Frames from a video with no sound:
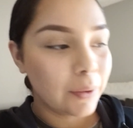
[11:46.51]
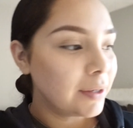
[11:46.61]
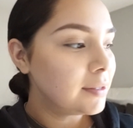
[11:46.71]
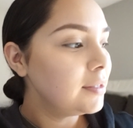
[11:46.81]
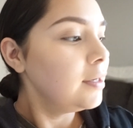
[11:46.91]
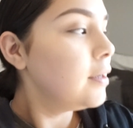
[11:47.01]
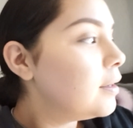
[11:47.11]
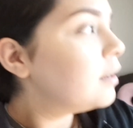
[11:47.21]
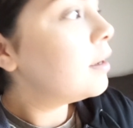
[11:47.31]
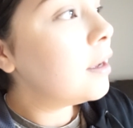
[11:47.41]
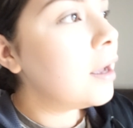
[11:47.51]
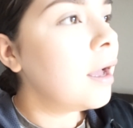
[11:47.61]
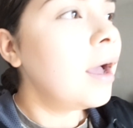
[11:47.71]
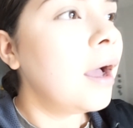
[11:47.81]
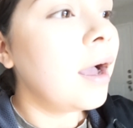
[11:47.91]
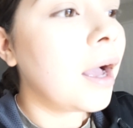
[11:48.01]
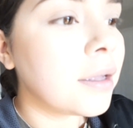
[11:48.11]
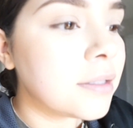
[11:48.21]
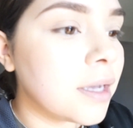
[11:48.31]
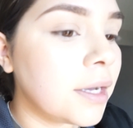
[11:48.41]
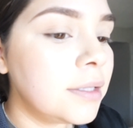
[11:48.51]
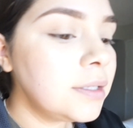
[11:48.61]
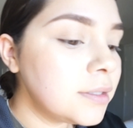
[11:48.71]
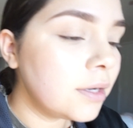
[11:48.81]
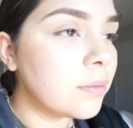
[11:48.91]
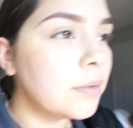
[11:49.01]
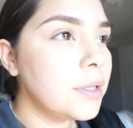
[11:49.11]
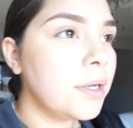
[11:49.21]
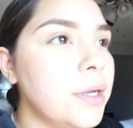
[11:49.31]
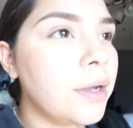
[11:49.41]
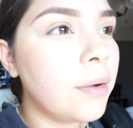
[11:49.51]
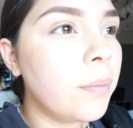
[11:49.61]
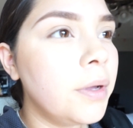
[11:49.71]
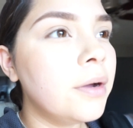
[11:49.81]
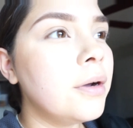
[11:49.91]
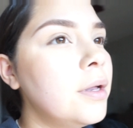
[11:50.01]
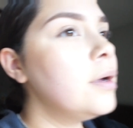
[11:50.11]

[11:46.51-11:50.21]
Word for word: crazy. Outside looks like really weird.